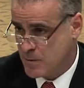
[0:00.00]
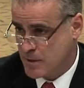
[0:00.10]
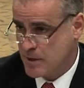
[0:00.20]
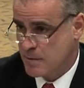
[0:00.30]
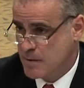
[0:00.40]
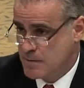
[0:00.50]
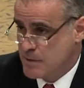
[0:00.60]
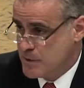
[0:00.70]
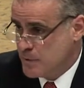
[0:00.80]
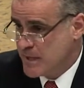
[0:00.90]
quote
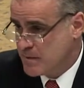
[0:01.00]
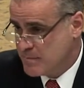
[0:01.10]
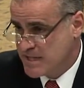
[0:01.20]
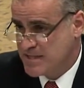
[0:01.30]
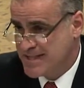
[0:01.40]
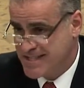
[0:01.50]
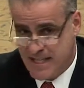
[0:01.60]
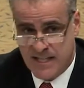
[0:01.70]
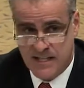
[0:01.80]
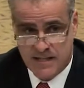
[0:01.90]
unquote, doing business
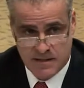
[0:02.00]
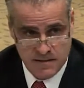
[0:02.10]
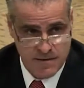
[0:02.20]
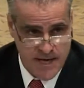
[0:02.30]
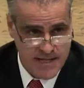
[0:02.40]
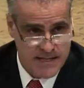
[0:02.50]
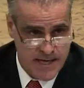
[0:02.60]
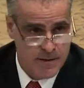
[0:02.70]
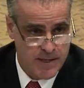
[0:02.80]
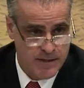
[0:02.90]
in that
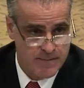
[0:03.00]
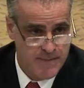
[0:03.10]
county.